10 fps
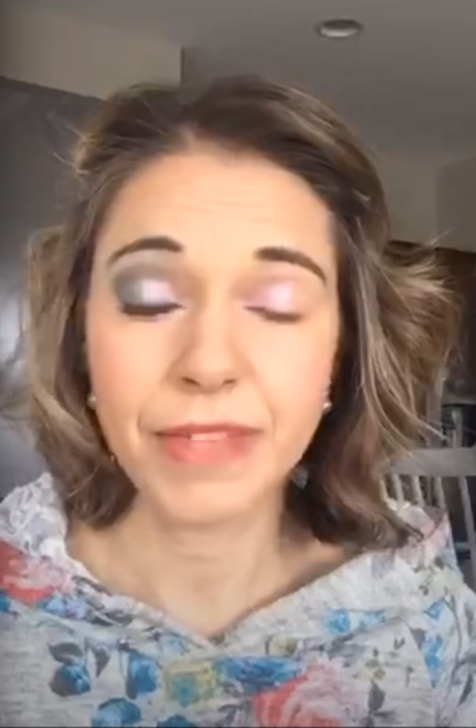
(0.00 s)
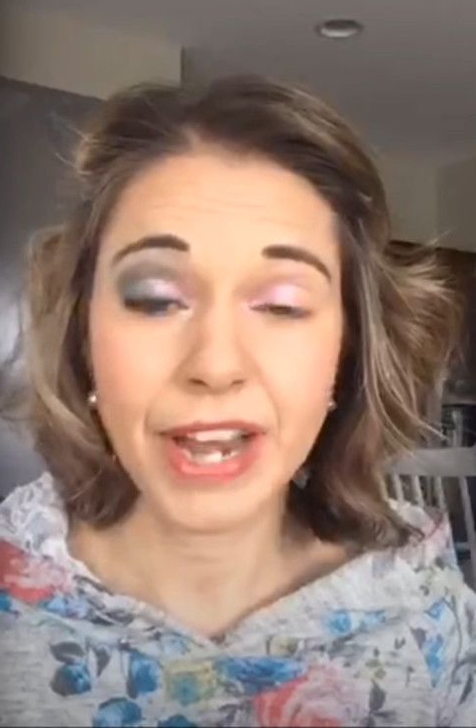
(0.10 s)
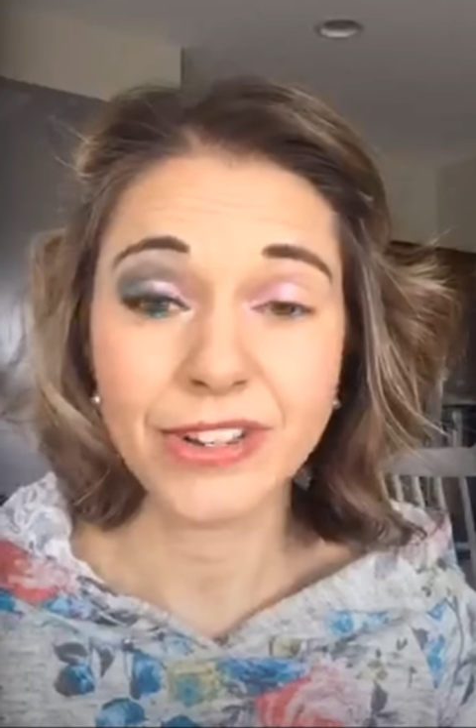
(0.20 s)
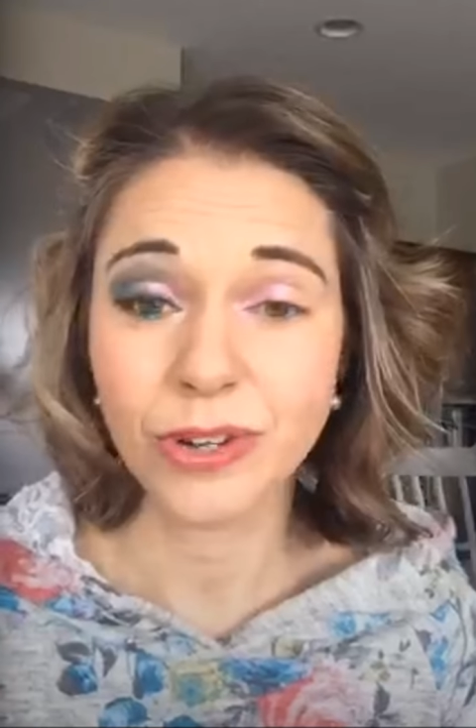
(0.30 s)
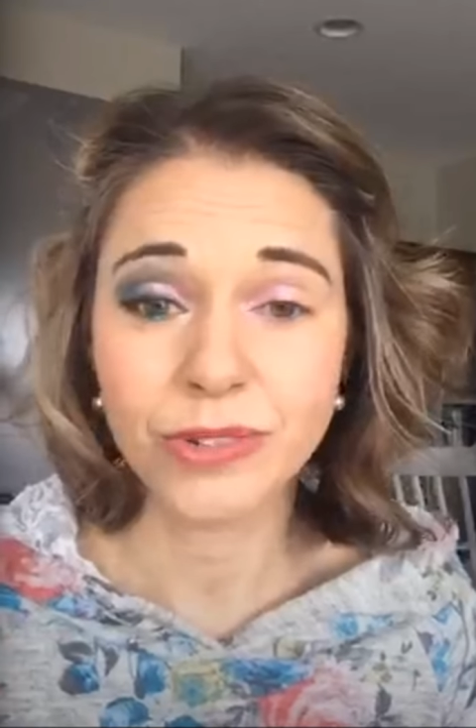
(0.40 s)

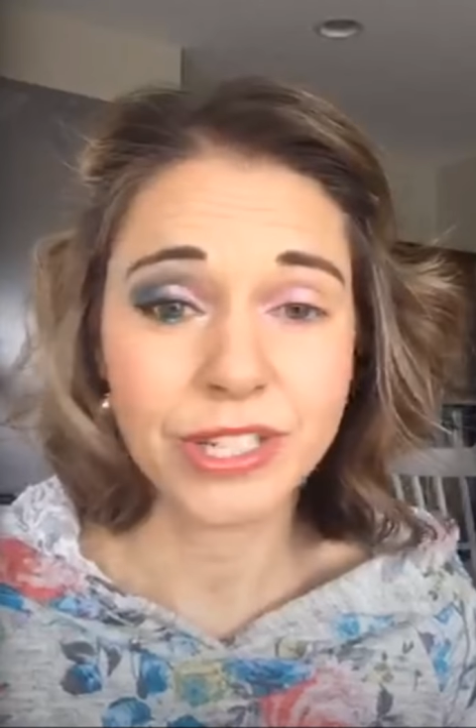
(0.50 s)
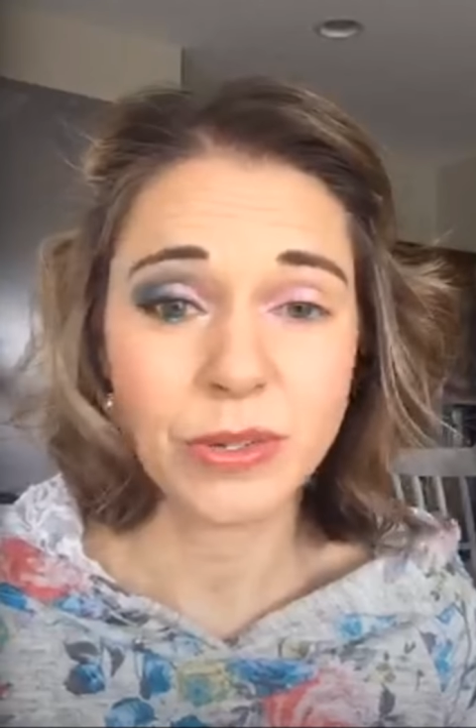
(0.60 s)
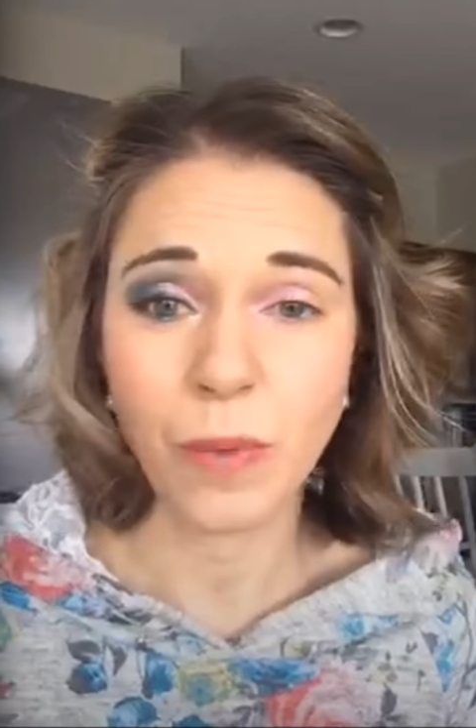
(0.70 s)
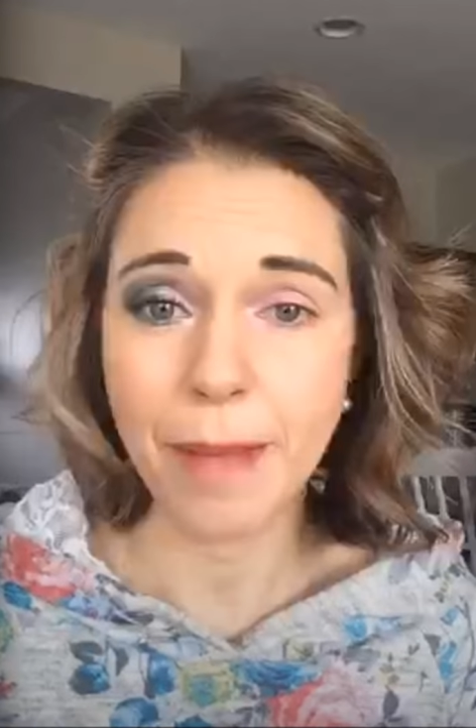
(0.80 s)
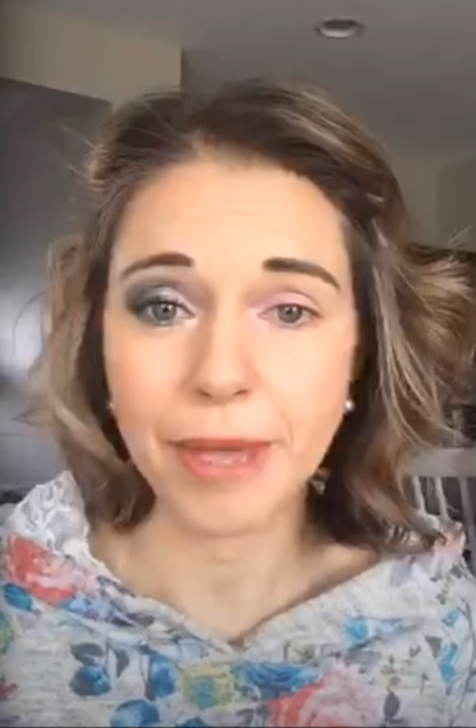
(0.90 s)
that I don't
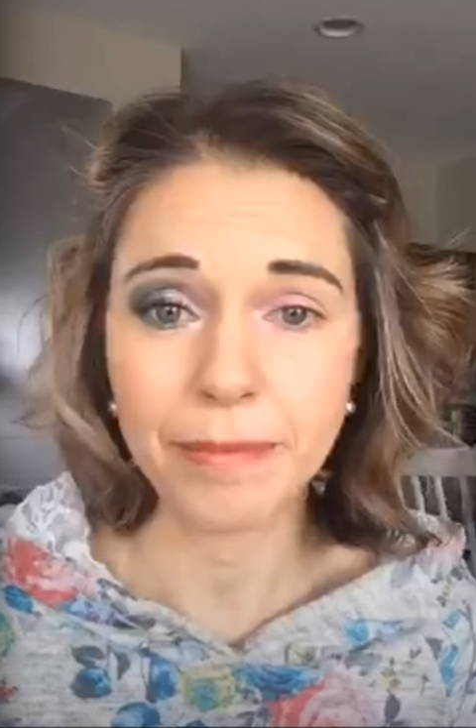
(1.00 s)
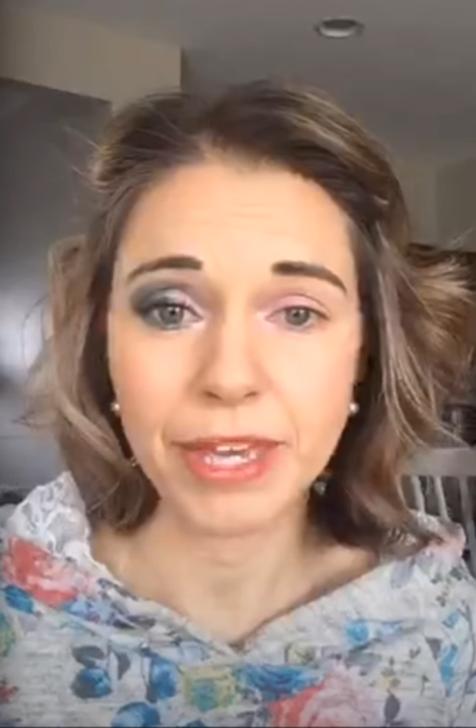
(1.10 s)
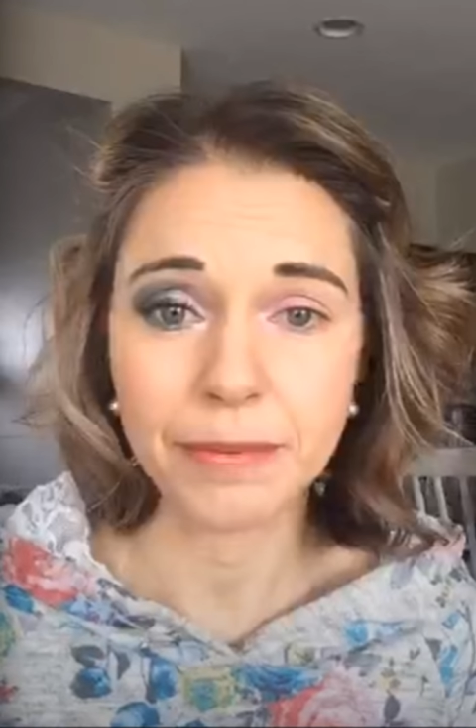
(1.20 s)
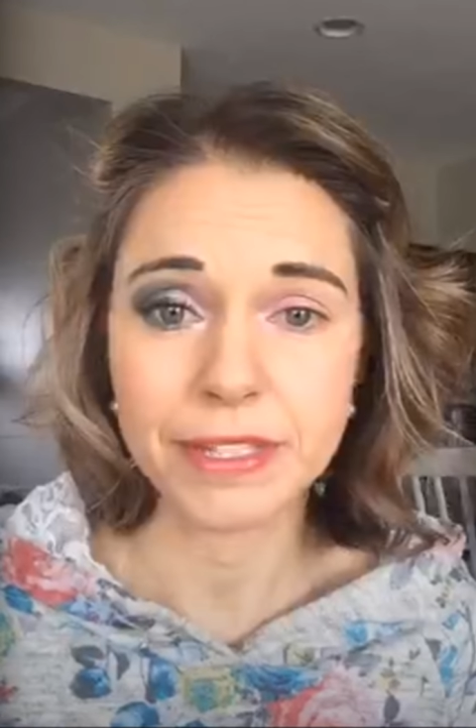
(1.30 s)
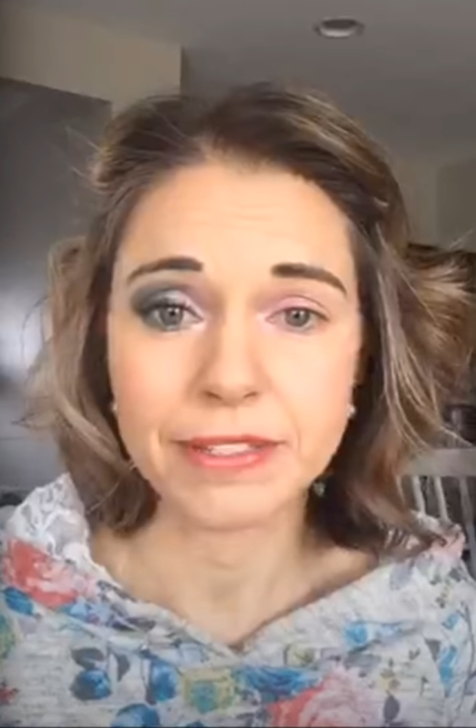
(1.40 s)
need to wet my
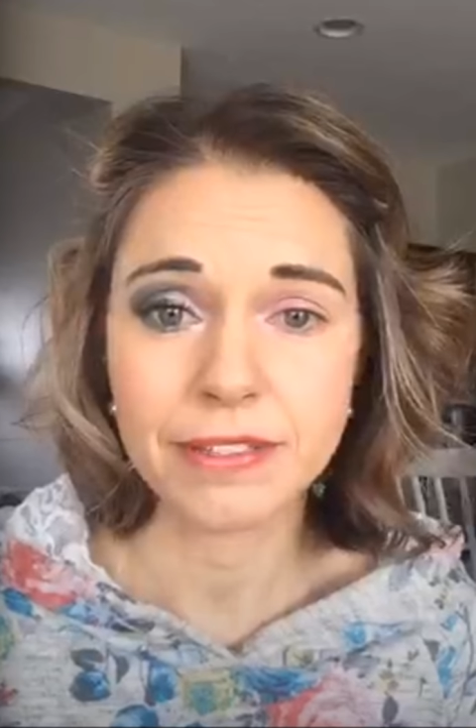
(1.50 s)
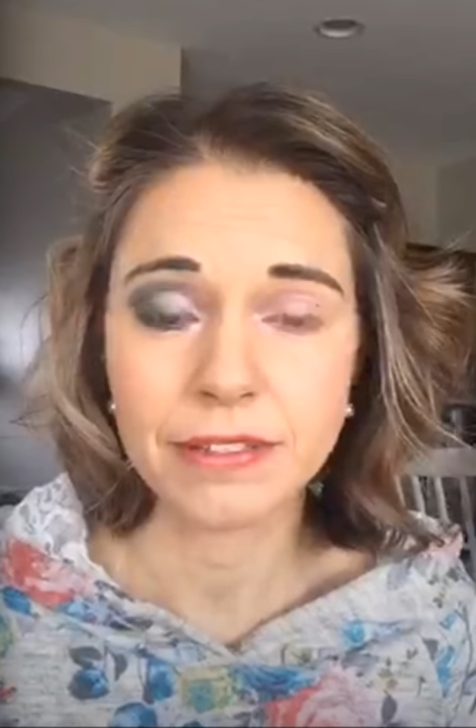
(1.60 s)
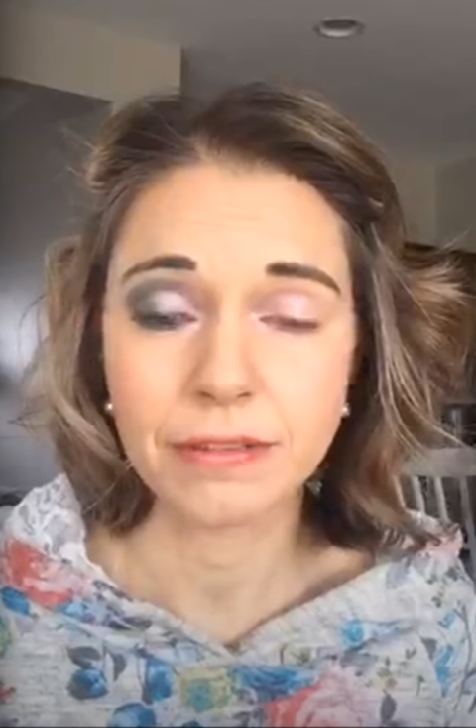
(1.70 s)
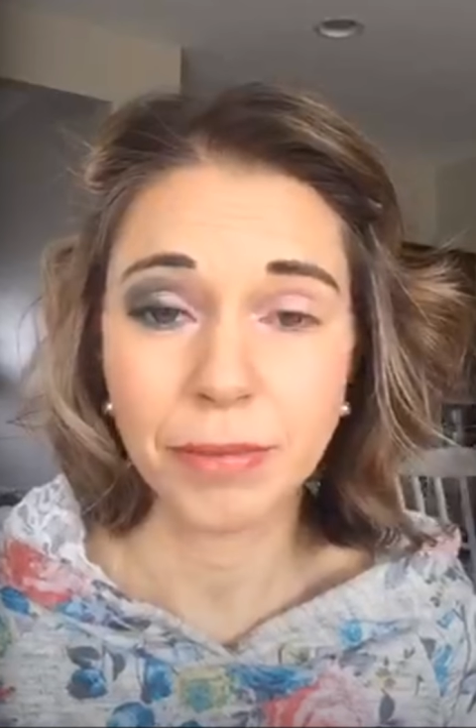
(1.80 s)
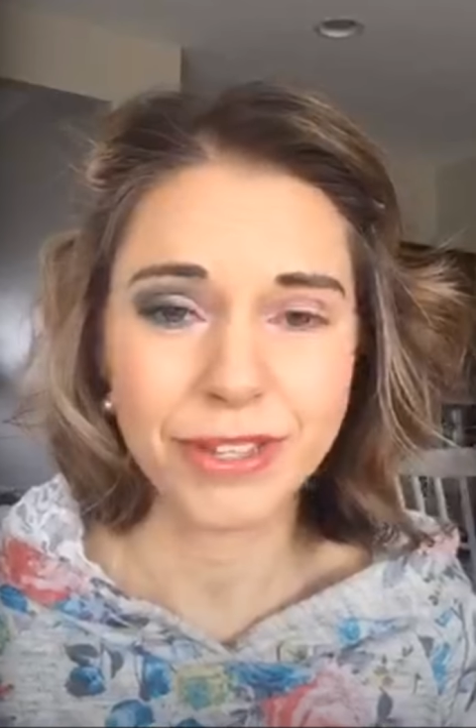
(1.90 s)
pigments.